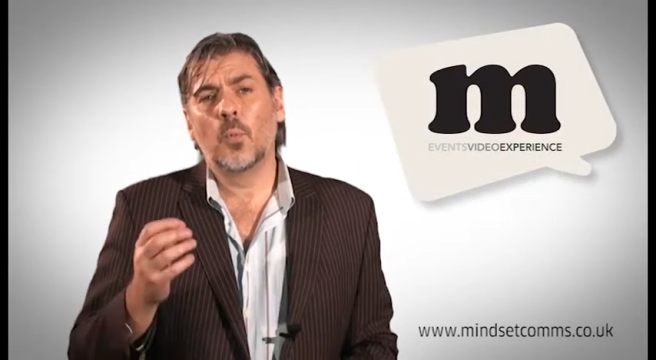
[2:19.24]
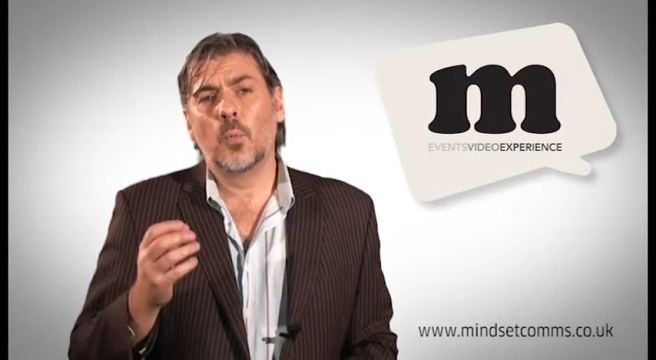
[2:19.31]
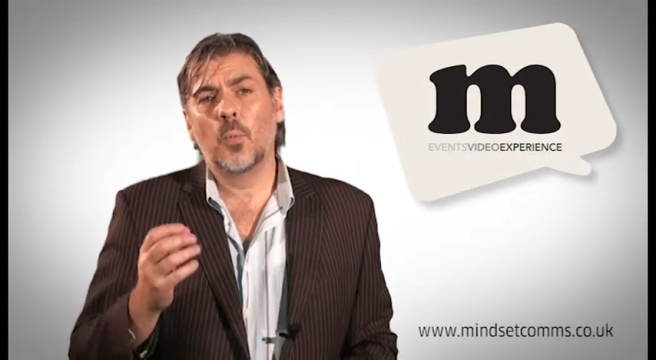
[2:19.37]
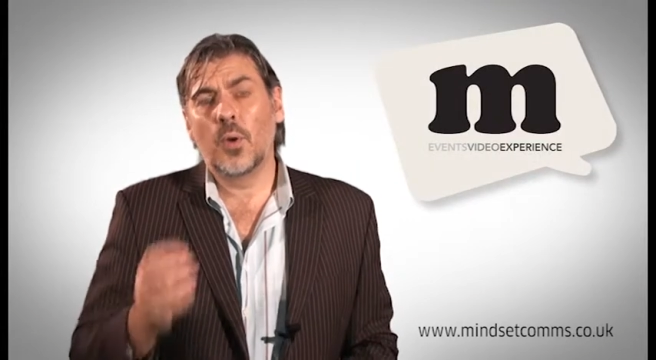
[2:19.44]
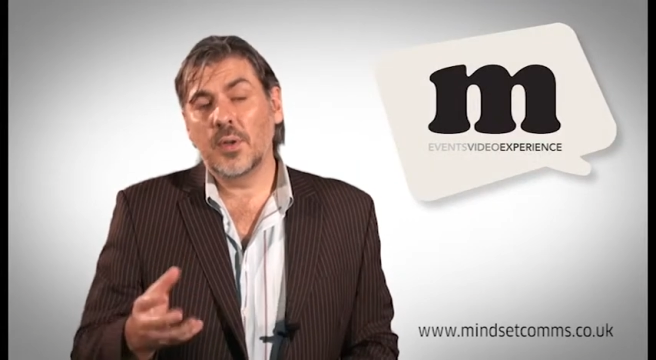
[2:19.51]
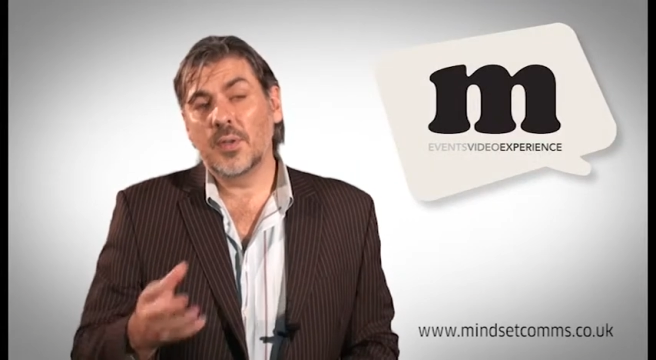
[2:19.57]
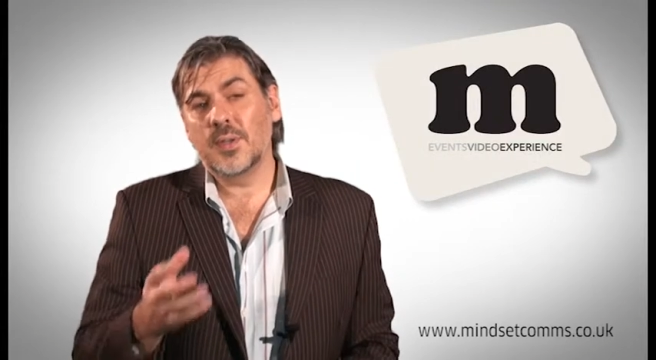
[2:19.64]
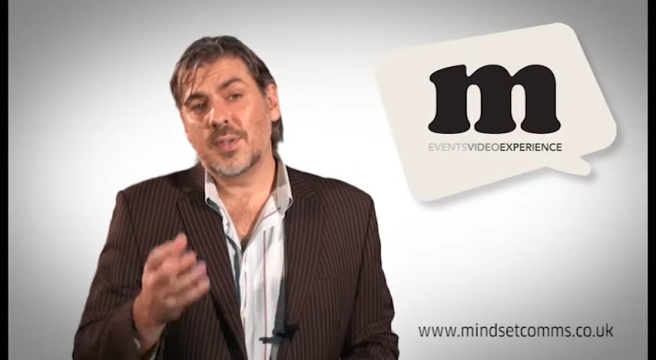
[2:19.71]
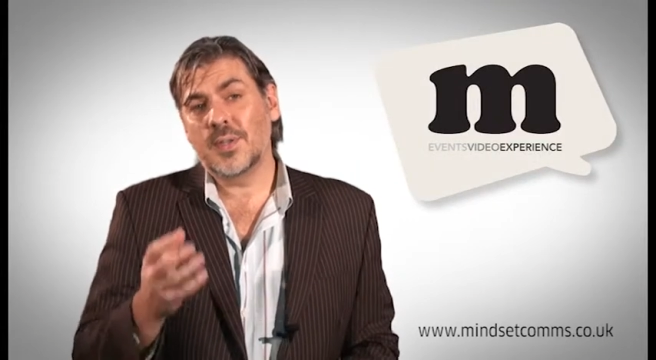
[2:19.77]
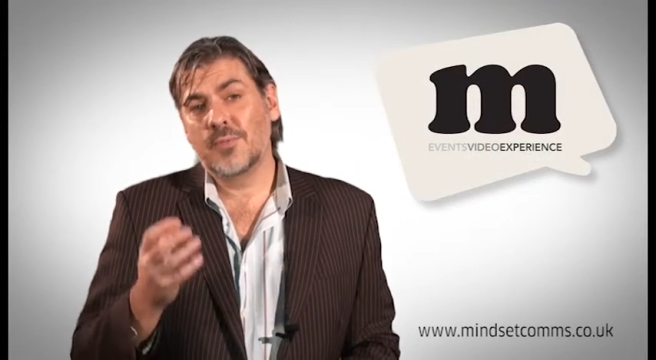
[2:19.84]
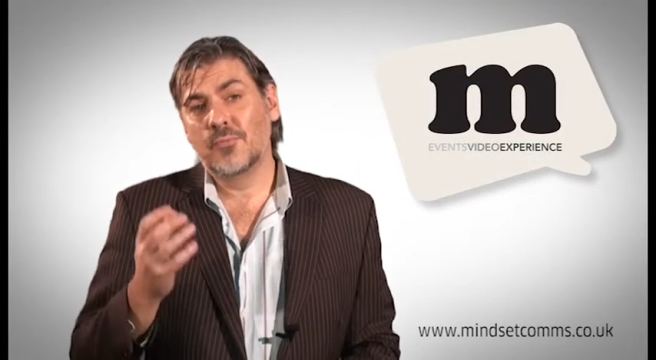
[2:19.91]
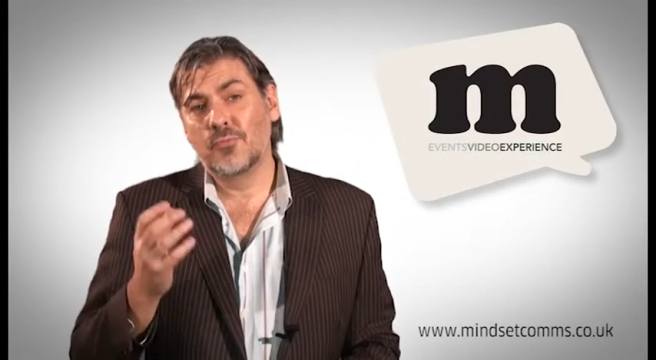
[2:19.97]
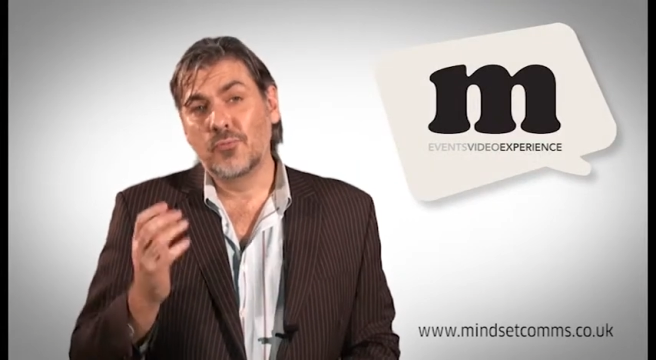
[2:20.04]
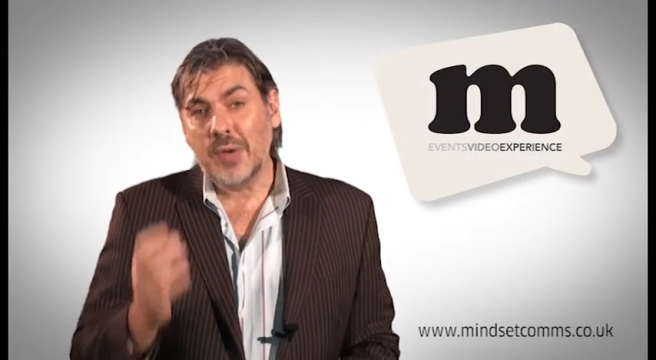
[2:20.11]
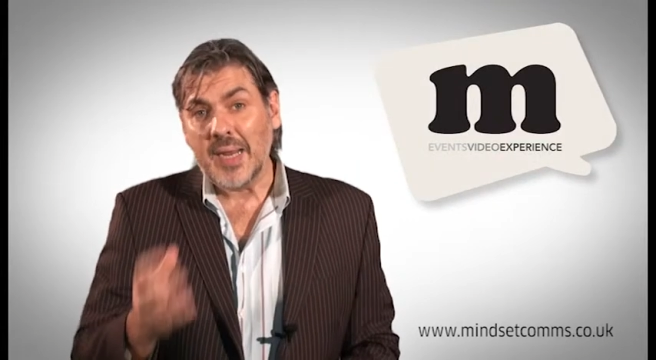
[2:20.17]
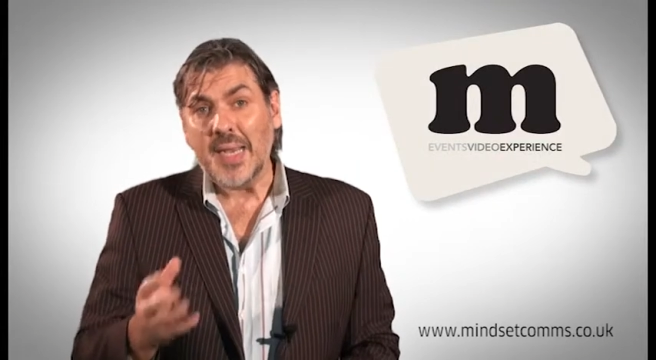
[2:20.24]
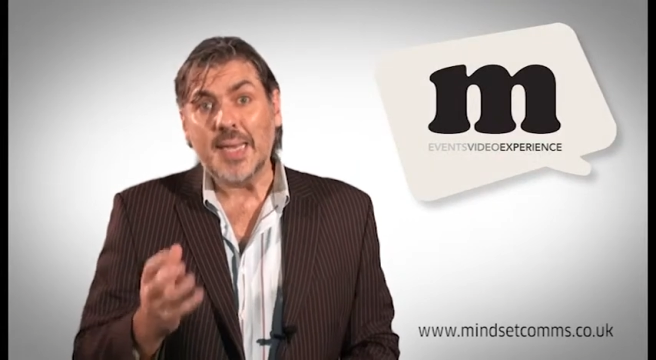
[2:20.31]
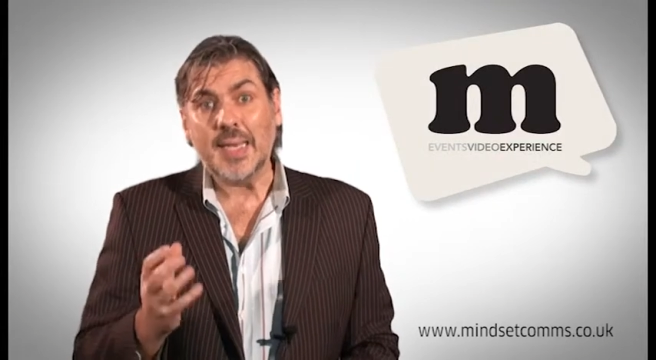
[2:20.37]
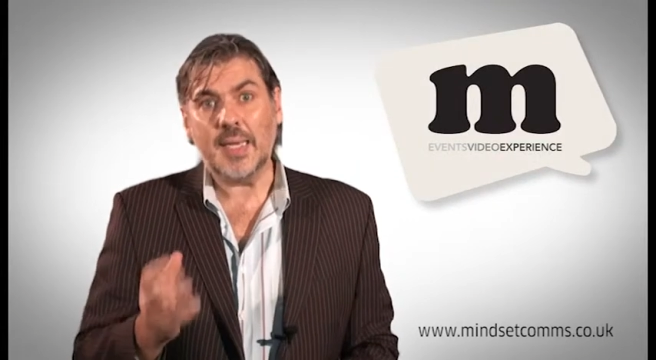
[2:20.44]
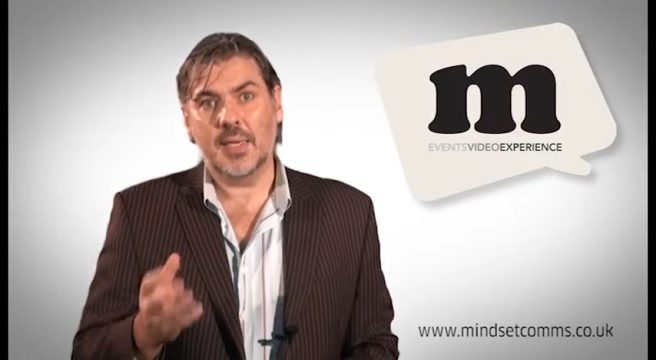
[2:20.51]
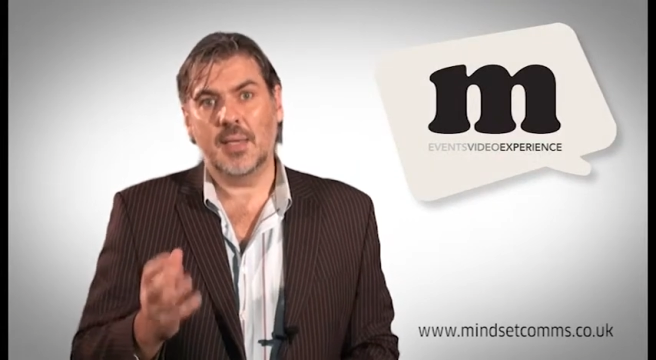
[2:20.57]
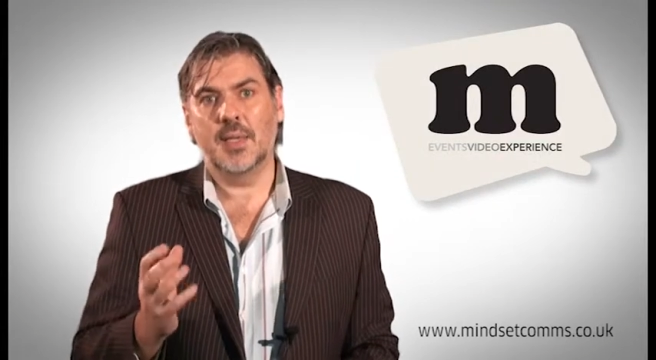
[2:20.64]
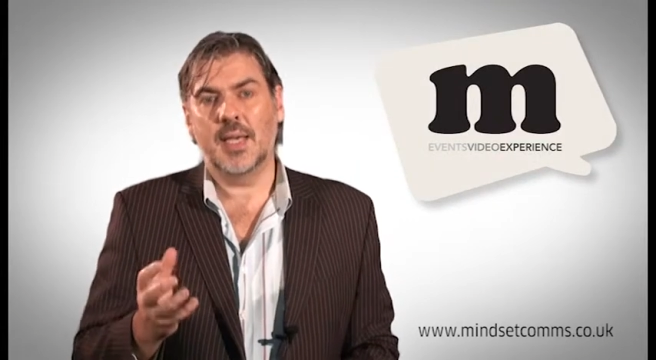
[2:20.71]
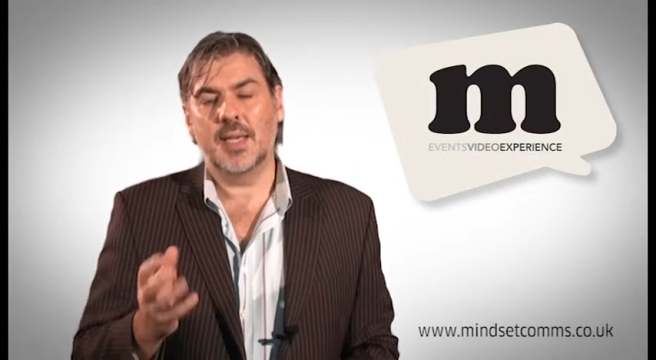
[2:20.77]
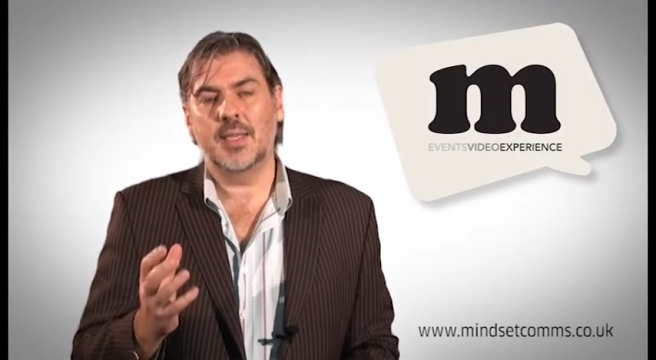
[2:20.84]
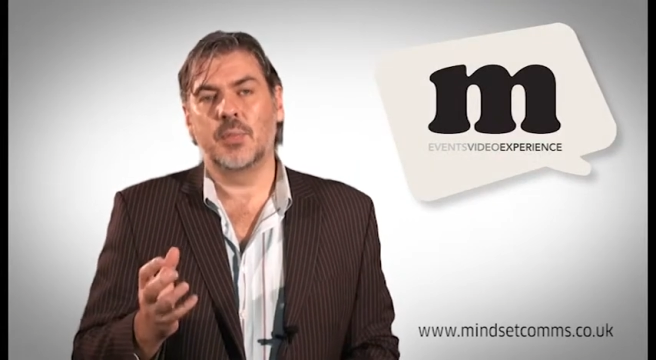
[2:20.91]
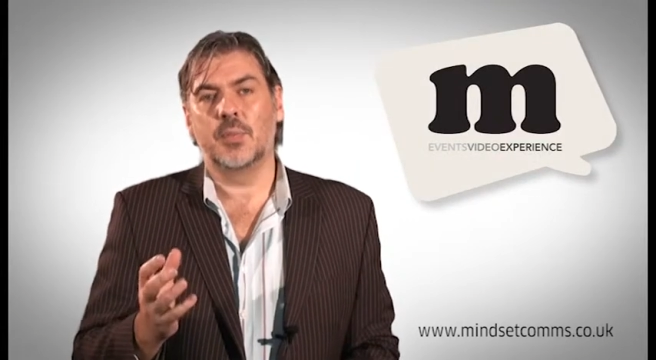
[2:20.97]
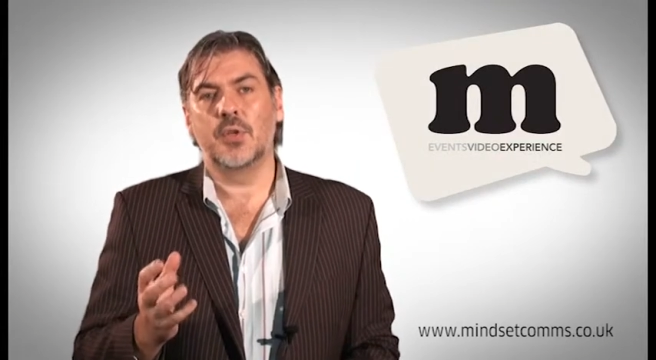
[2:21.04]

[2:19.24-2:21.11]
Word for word: what really gets